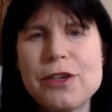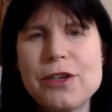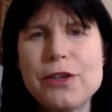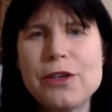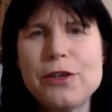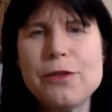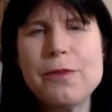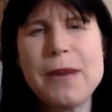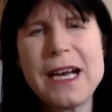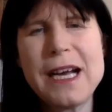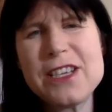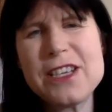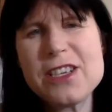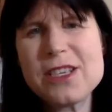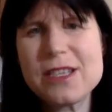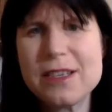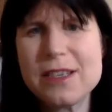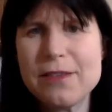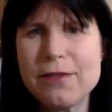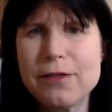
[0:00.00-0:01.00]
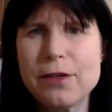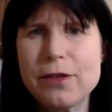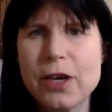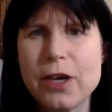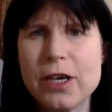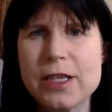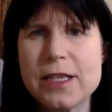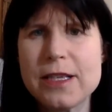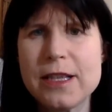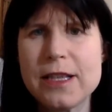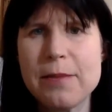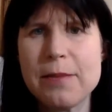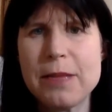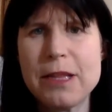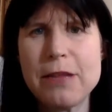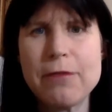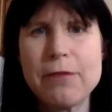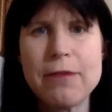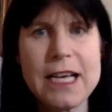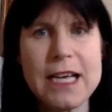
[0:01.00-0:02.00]
you might just have forgotten them in
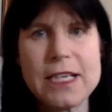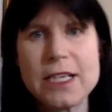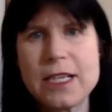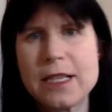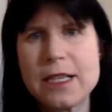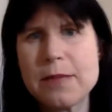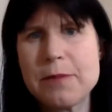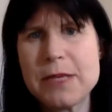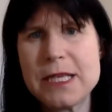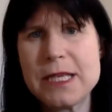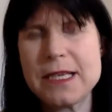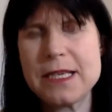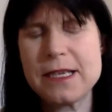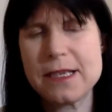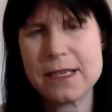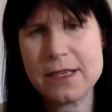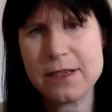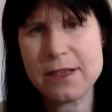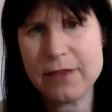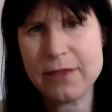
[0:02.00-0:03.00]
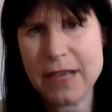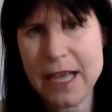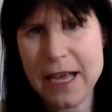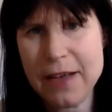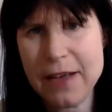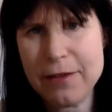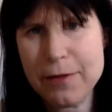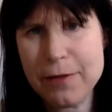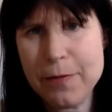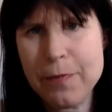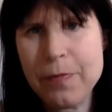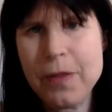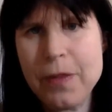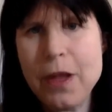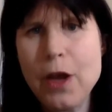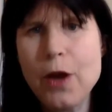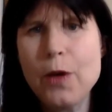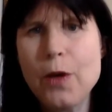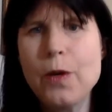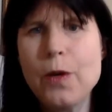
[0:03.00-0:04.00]
the rush and the busyness of life.
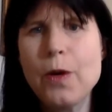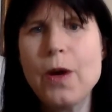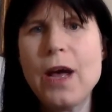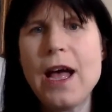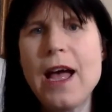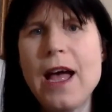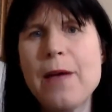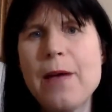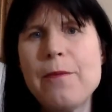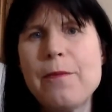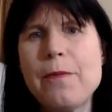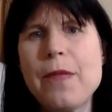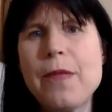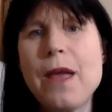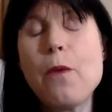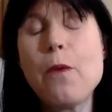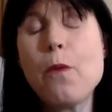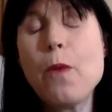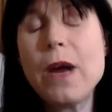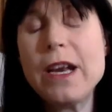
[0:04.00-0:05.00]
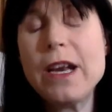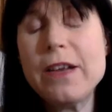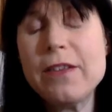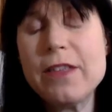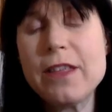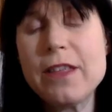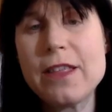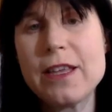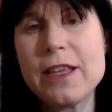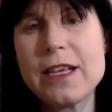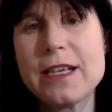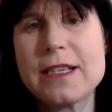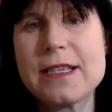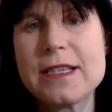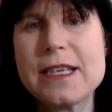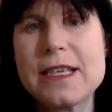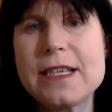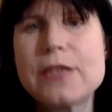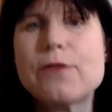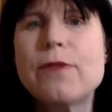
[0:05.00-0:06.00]
One of the
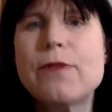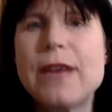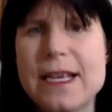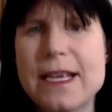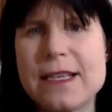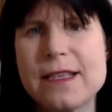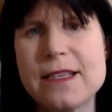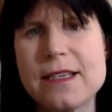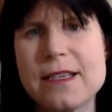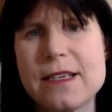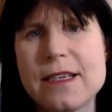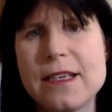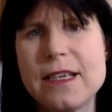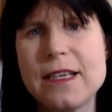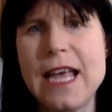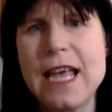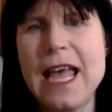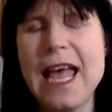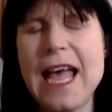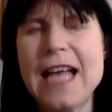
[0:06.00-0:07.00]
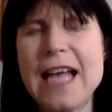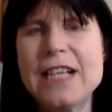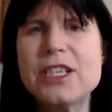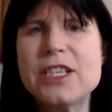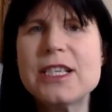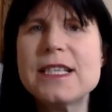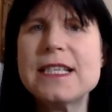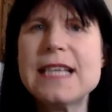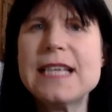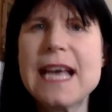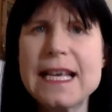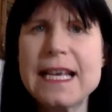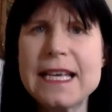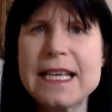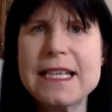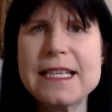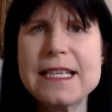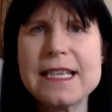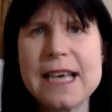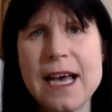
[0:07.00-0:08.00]
things is rest, and just
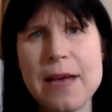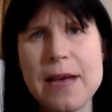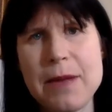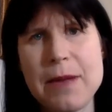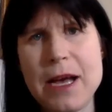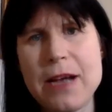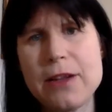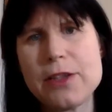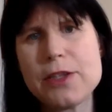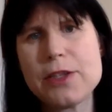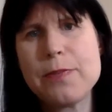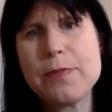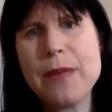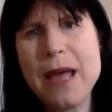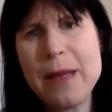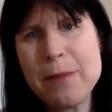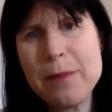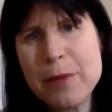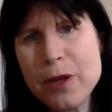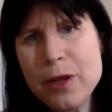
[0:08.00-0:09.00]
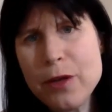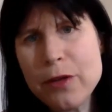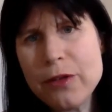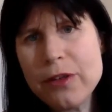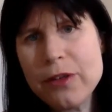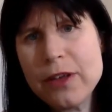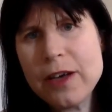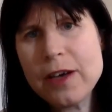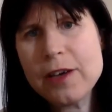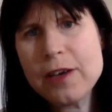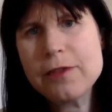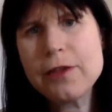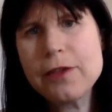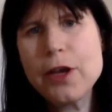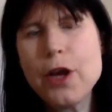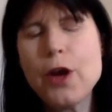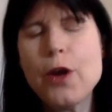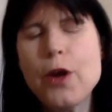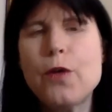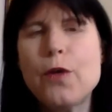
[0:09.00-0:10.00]
taking time out to pamper yourself,
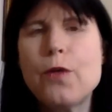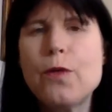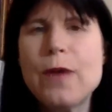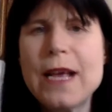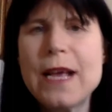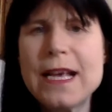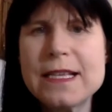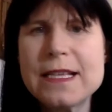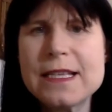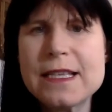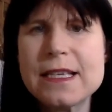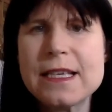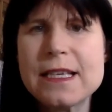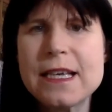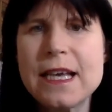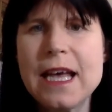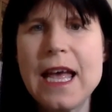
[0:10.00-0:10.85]
rest,